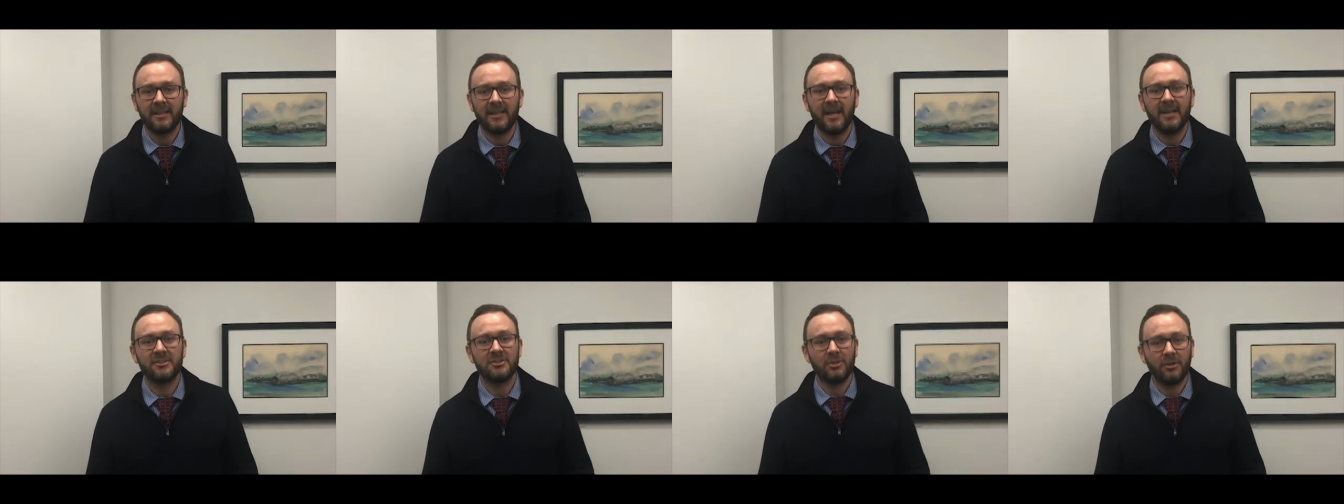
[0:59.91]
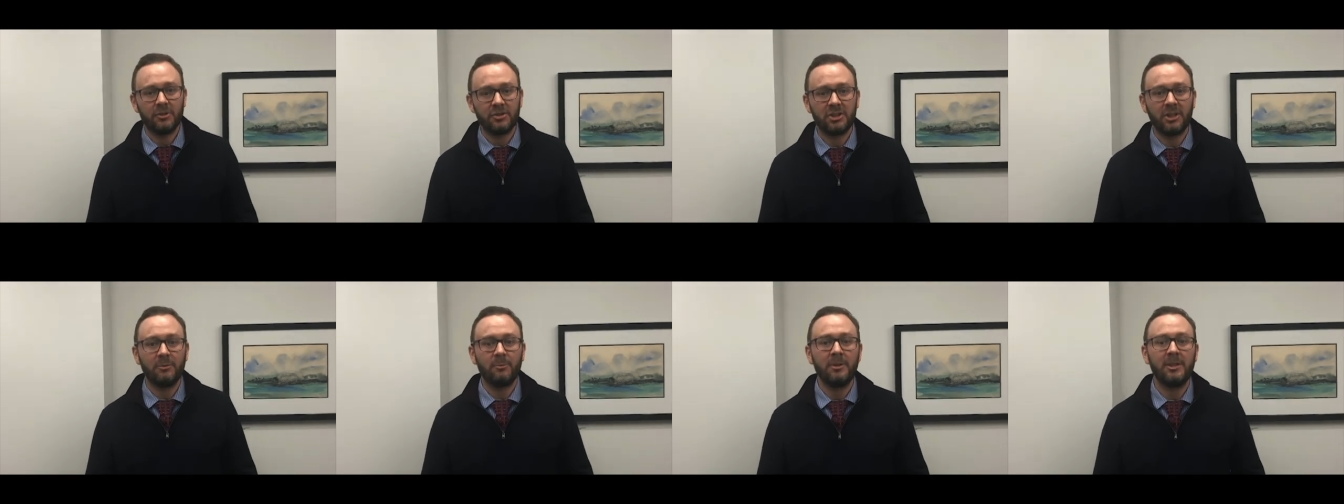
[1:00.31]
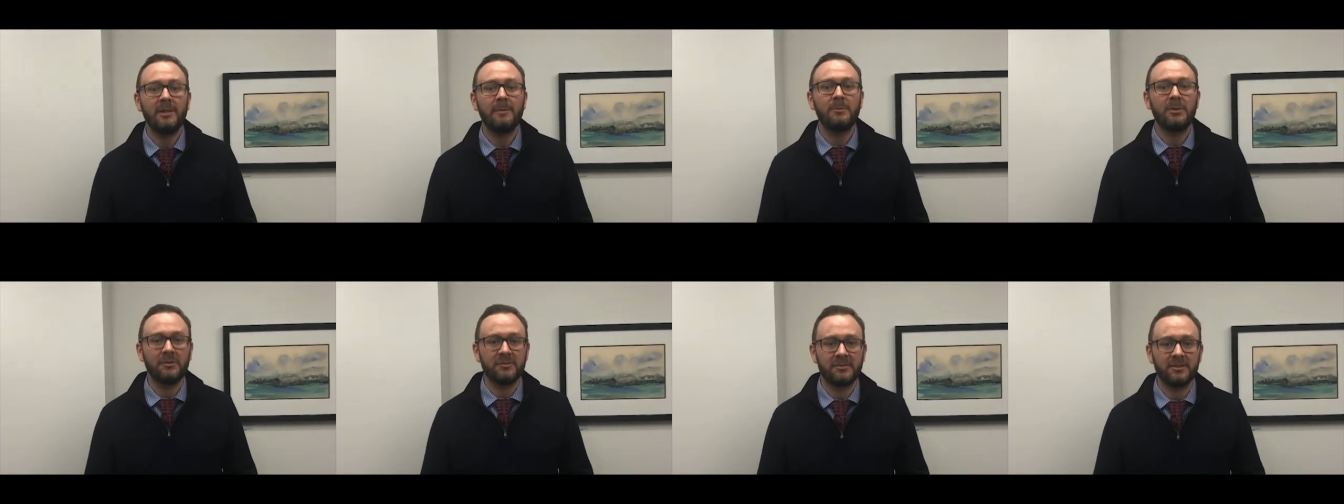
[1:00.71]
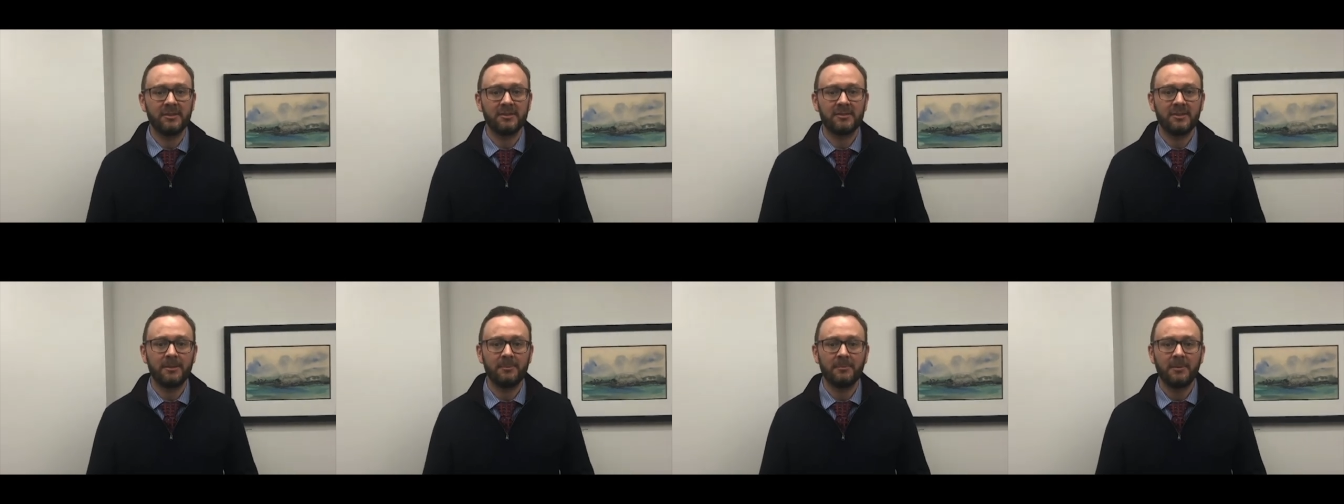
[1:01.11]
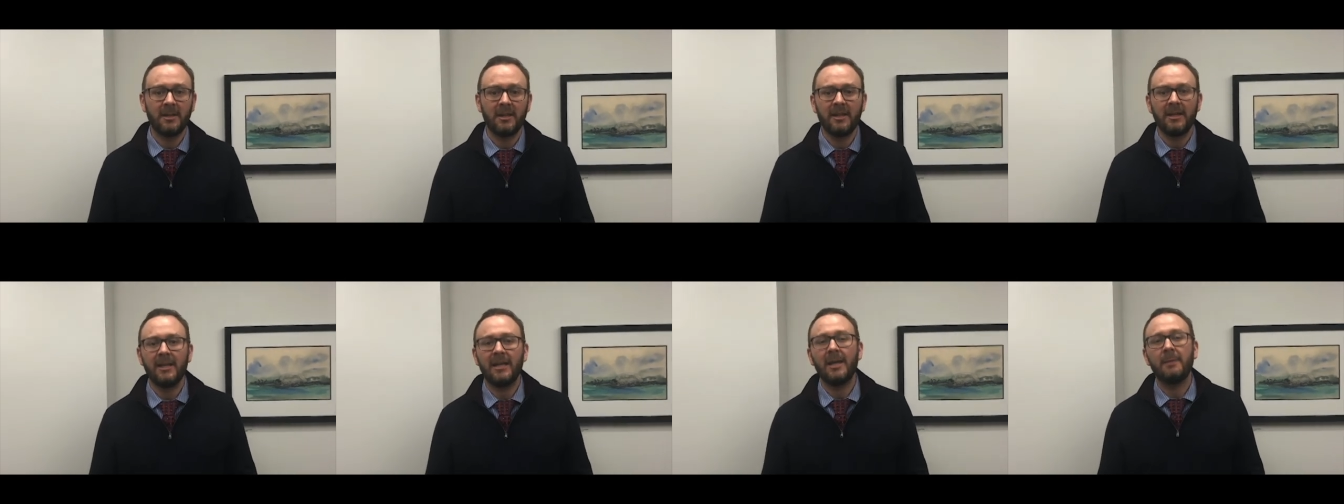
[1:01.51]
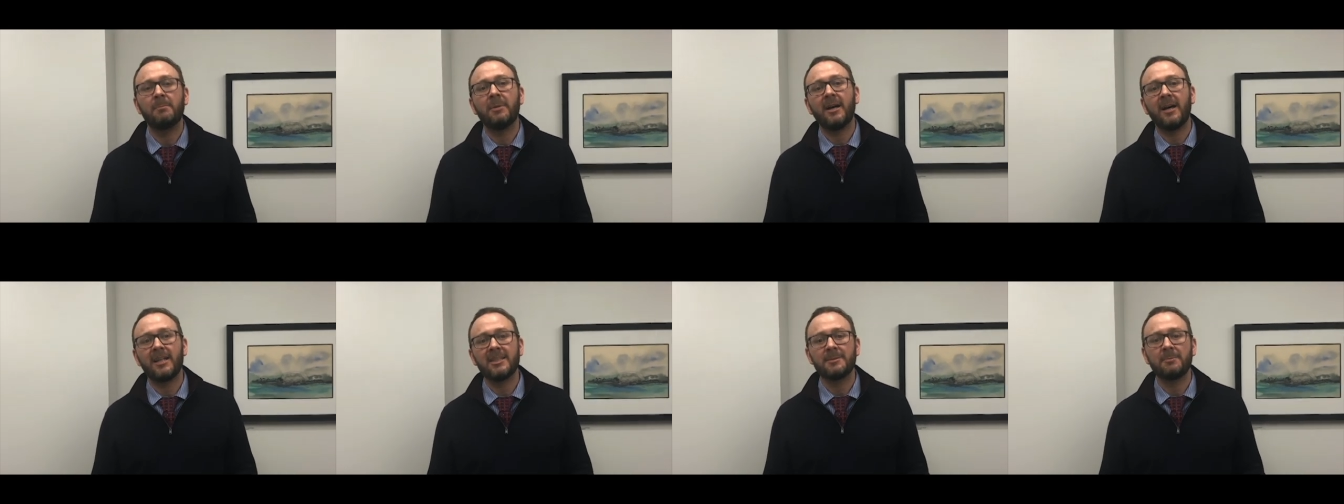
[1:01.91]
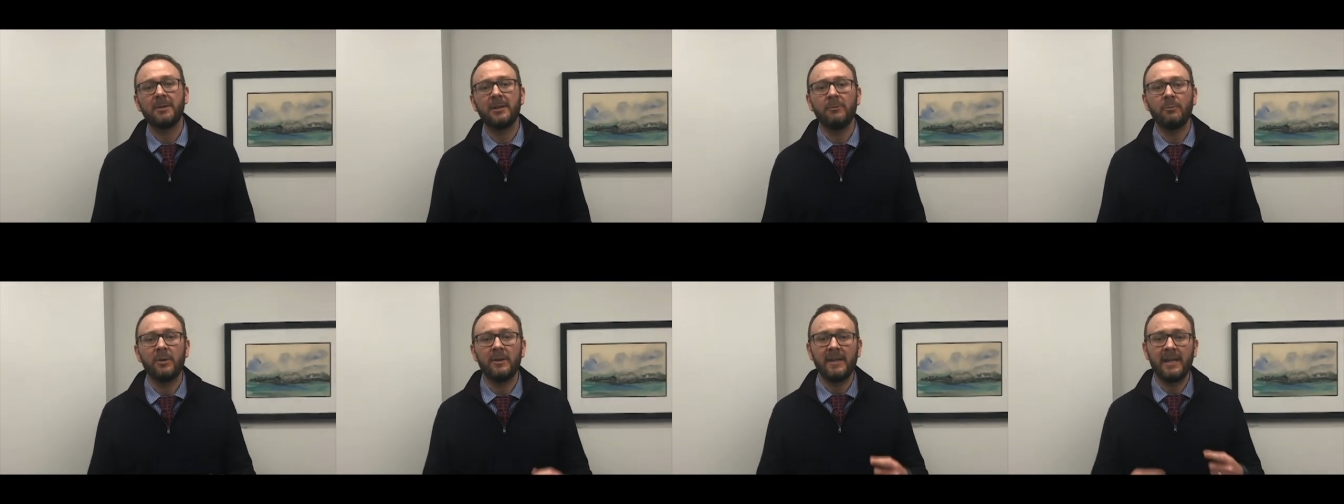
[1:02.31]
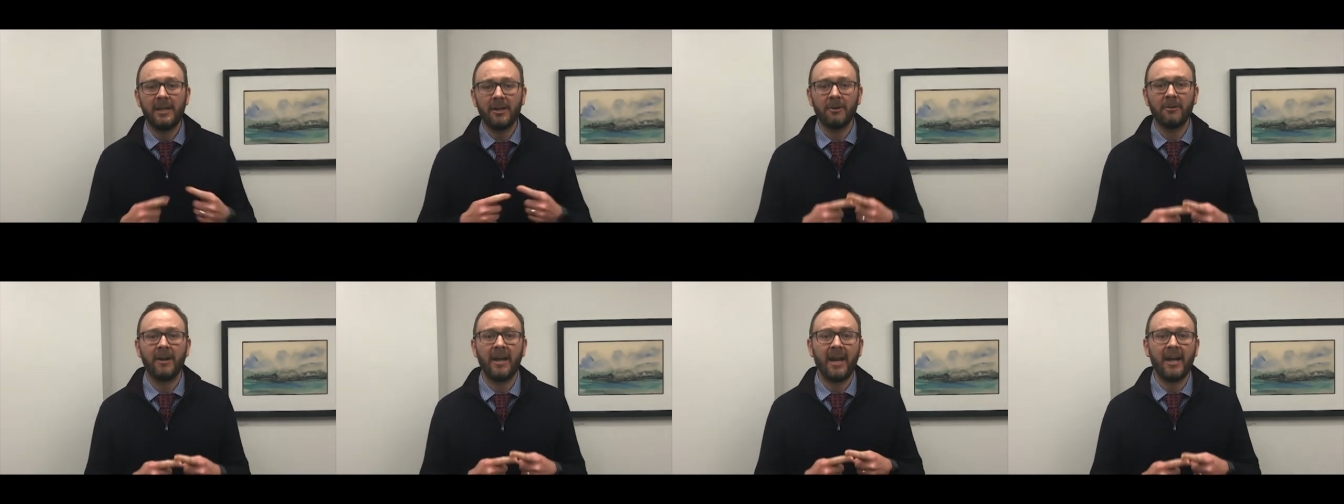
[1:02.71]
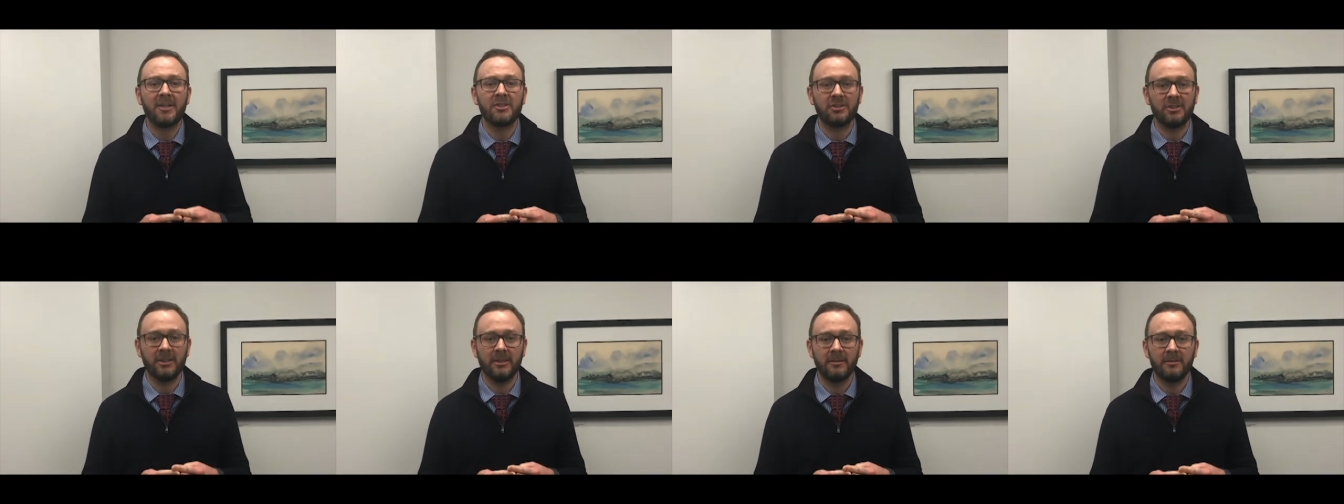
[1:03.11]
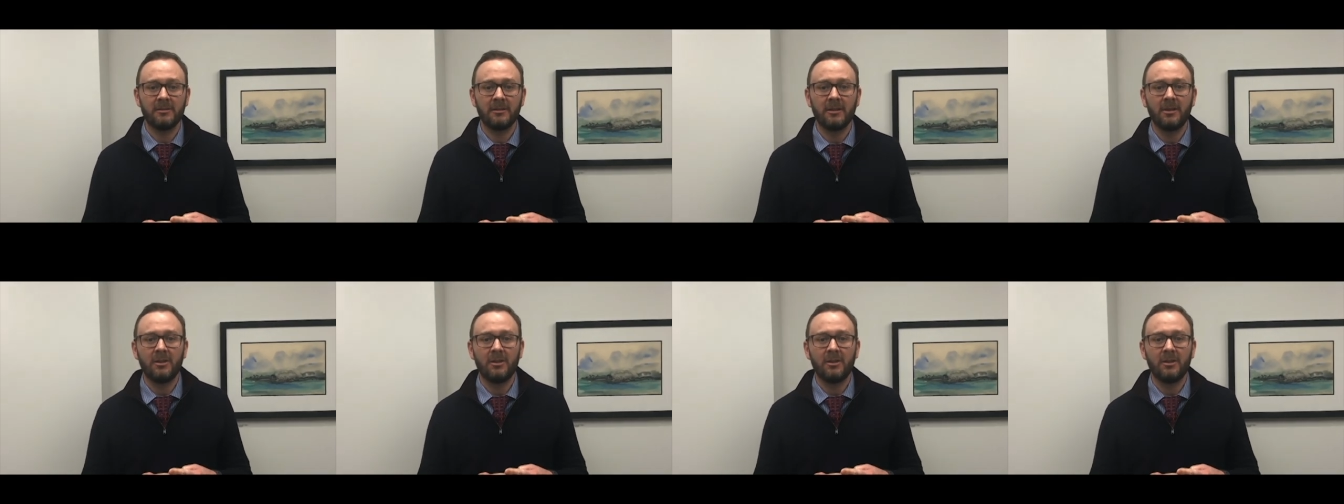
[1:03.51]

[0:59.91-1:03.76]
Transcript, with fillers: associated with the immune system and possibly with interaction